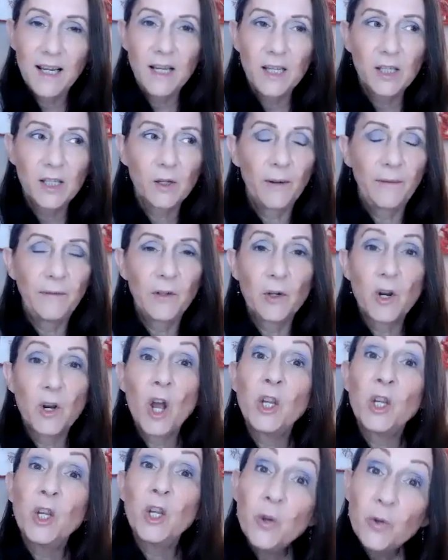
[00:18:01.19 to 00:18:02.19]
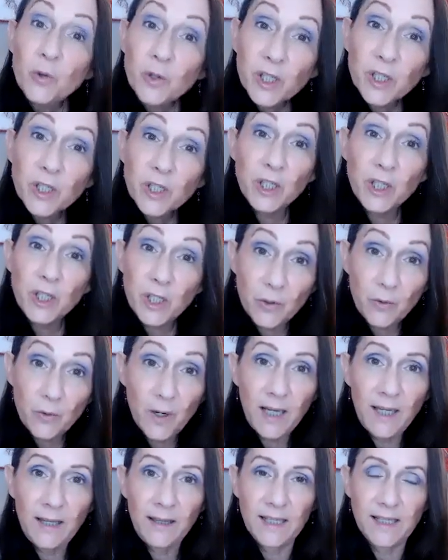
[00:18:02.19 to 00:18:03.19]
So if you're not used to
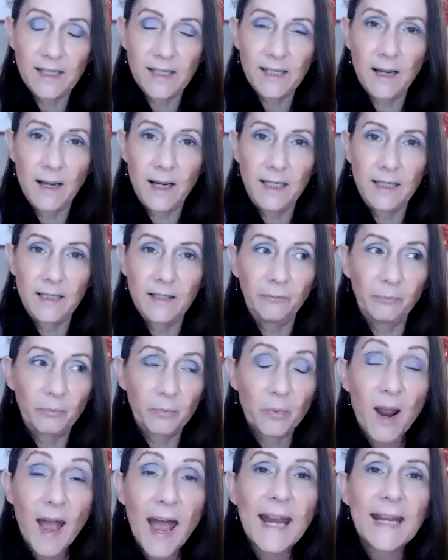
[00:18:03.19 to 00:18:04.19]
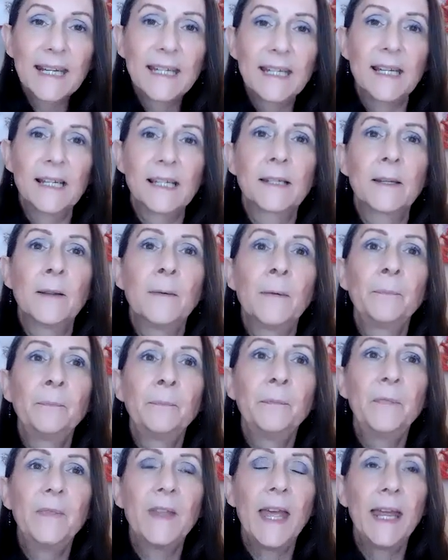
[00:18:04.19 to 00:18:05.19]
doing this kind of practice,
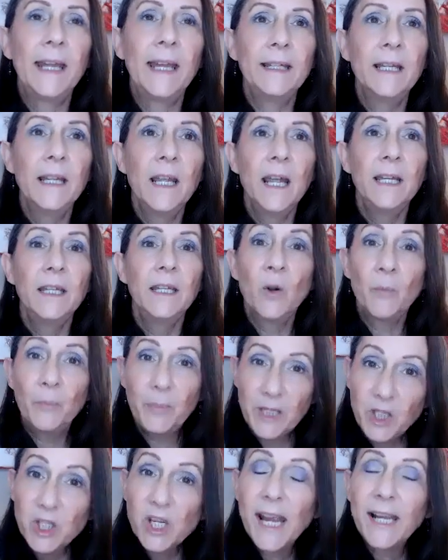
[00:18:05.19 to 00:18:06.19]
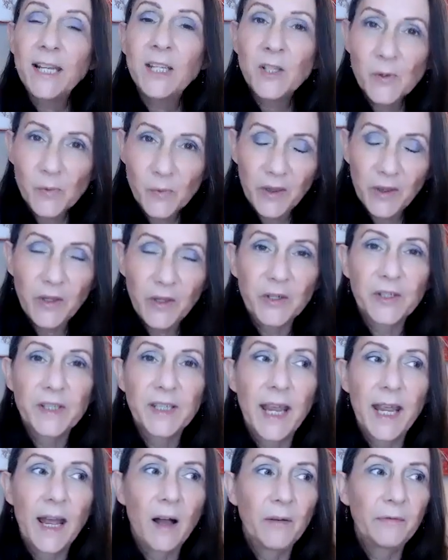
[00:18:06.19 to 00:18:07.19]
then, you know, be gentle with
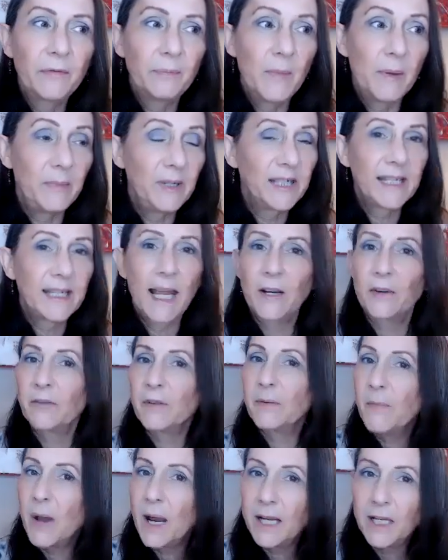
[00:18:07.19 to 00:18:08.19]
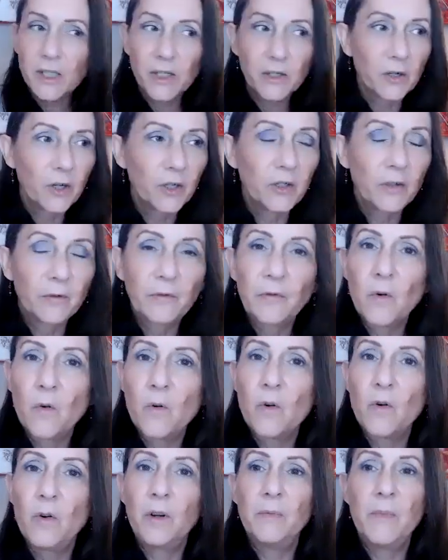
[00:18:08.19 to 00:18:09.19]
yourself. Maybe set a reminder on your
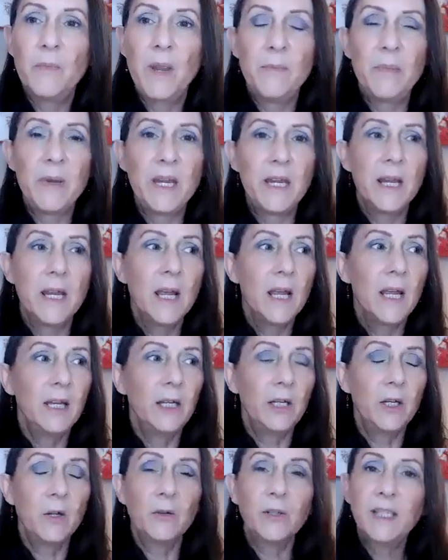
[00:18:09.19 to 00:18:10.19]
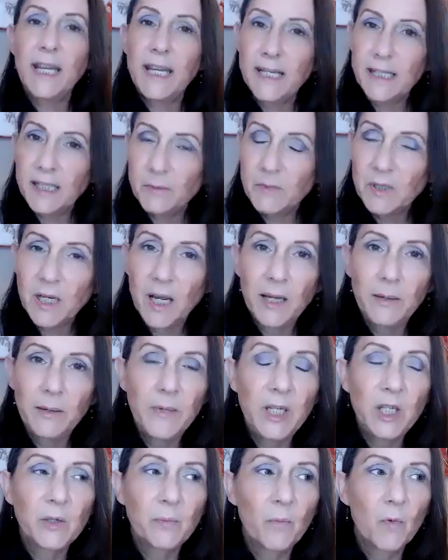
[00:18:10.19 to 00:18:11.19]
phone. Maybe, you know, take some time
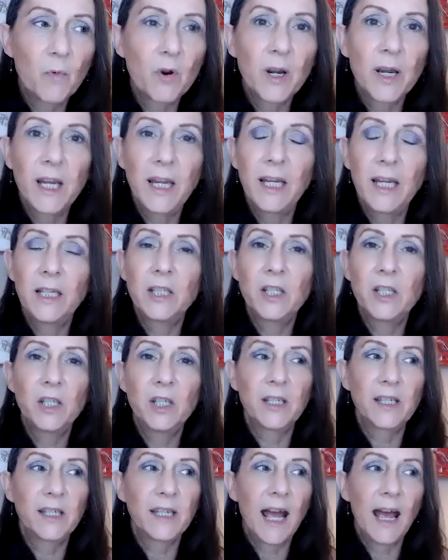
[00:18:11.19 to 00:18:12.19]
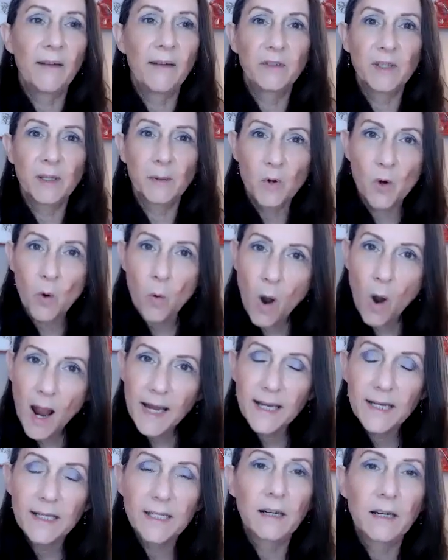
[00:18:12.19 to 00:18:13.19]
each morning to just have some
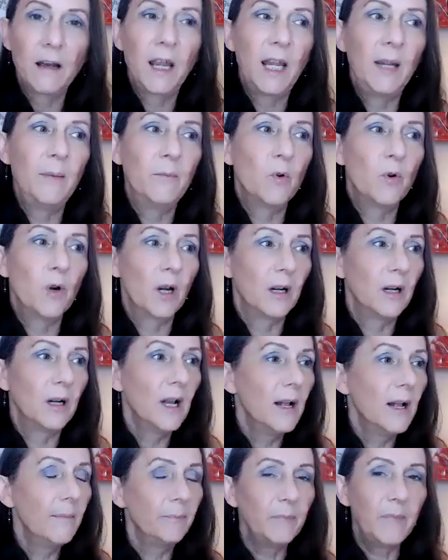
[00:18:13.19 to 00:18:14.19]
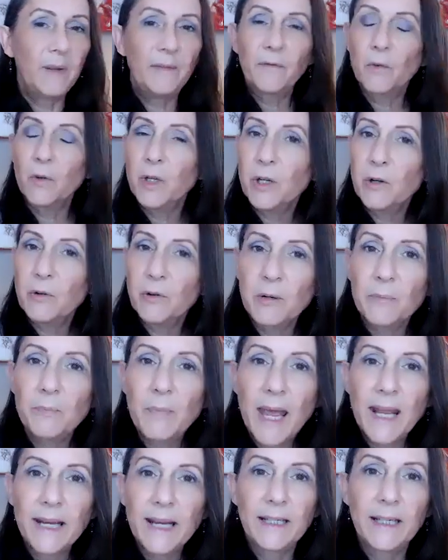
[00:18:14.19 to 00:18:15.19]
quiet time, or before you go to
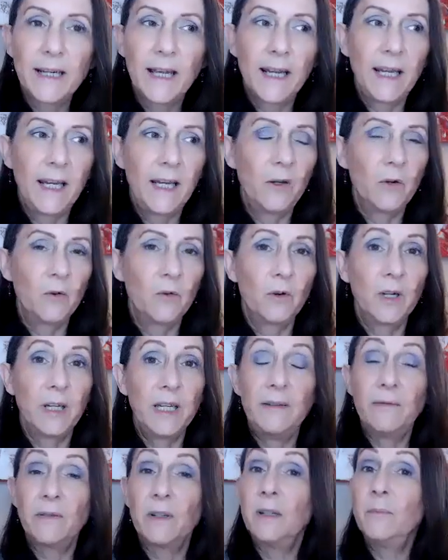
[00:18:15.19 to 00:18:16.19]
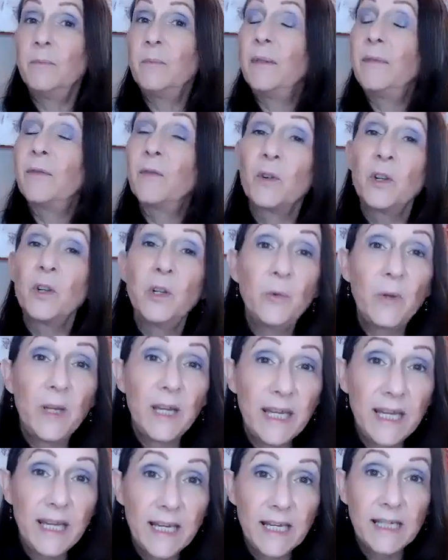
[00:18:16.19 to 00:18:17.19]
bed at night, or even before you
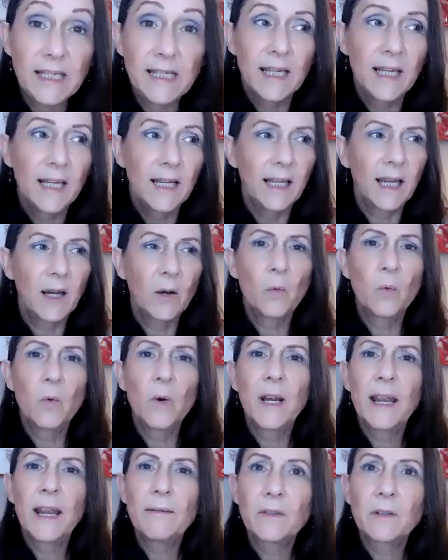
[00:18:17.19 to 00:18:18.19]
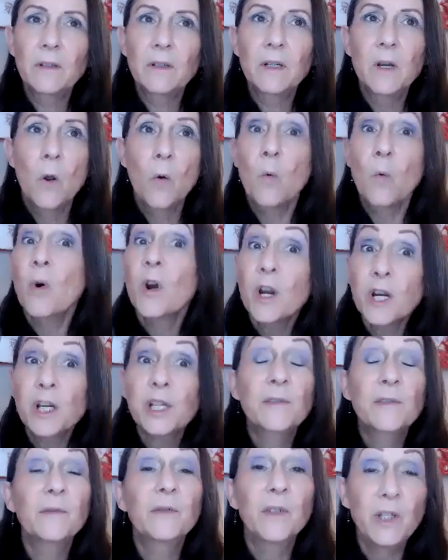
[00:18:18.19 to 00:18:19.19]
eat, like whatever
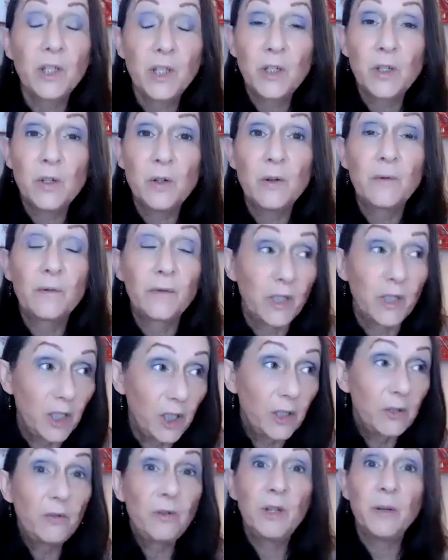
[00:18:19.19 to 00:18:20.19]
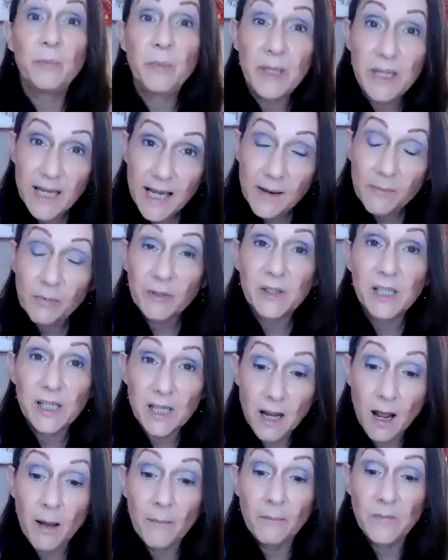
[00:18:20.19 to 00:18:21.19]
works for you to be able to
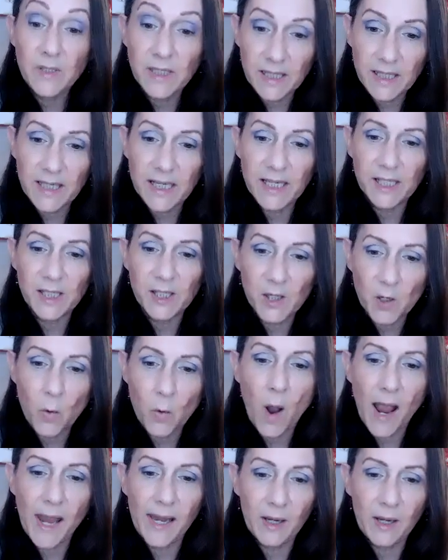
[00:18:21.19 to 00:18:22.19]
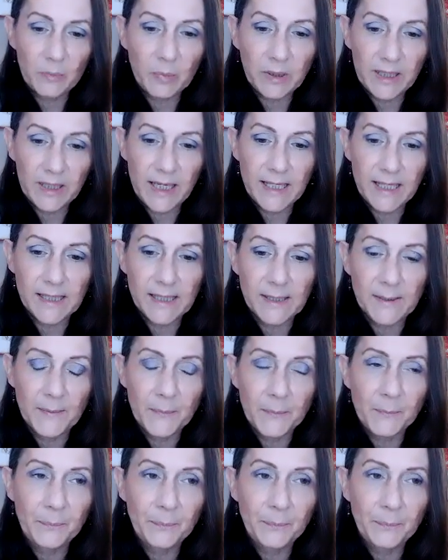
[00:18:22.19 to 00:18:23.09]
come to this quiet place.